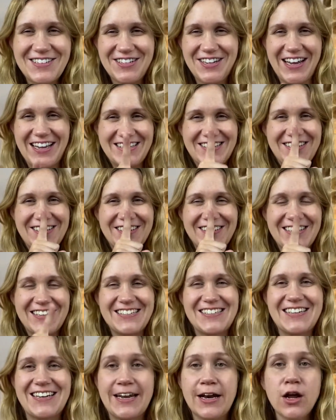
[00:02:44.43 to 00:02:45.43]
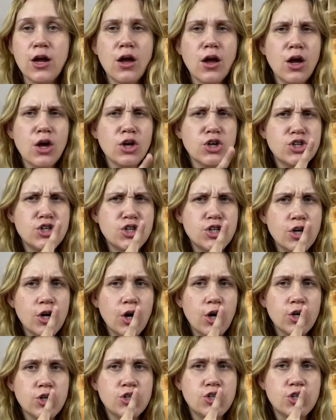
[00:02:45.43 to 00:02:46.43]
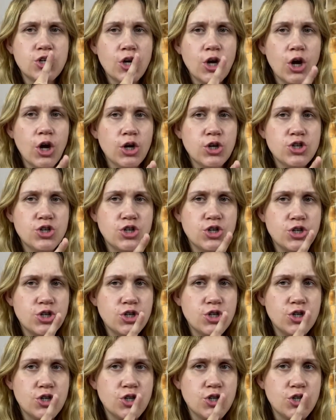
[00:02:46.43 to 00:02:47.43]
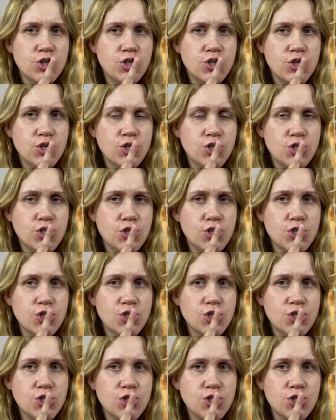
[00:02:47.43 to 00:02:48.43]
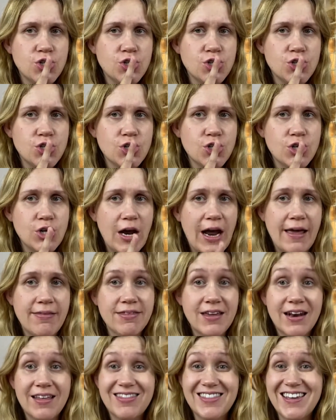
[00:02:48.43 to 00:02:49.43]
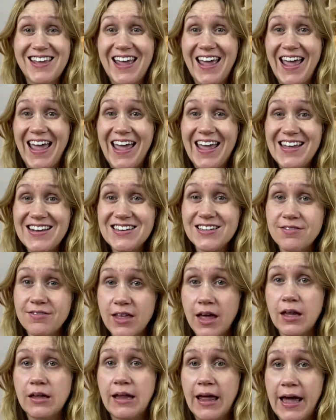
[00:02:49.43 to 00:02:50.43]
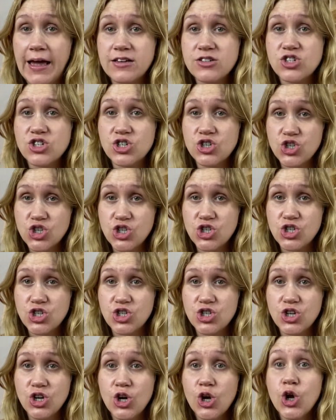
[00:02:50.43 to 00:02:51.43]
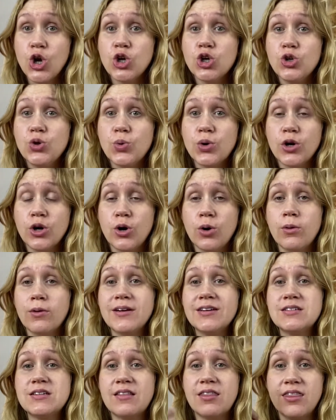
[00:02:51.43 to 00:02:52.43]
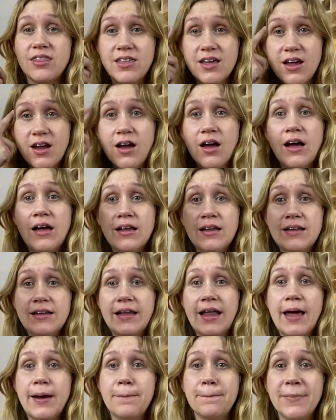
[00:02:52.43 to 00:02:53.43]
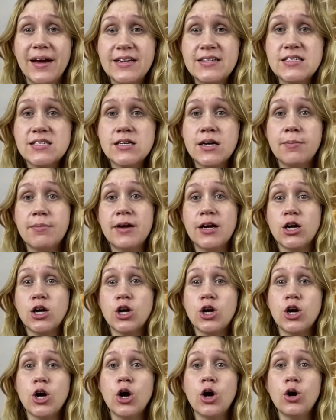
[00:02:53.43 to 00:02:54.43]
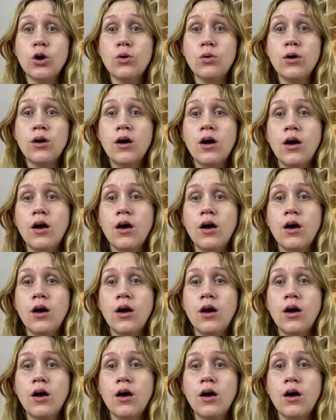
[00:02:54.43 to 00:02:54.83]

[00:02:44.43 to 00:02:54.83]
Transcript: gesture, doesn't it? Shh, shh, shh. And then at the end of that last shh, you are going to think, let my stomach go,